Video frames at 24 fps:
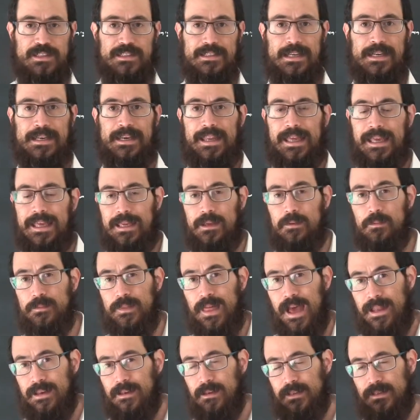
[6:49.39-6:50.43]
it's a name
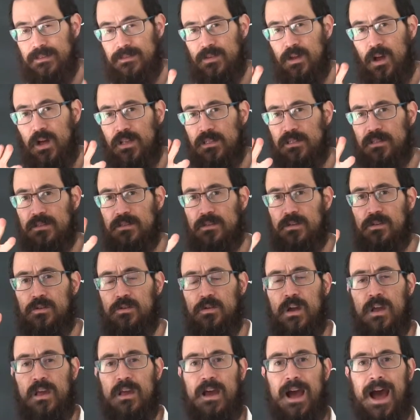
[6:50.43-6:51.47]
that is
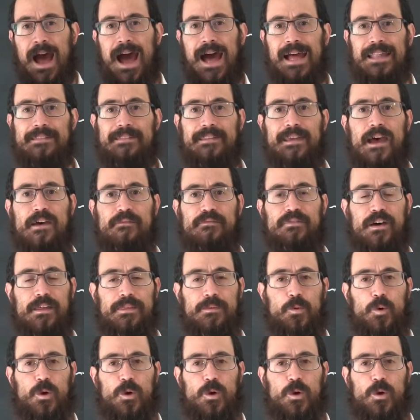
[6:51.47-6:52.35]
also Hateva,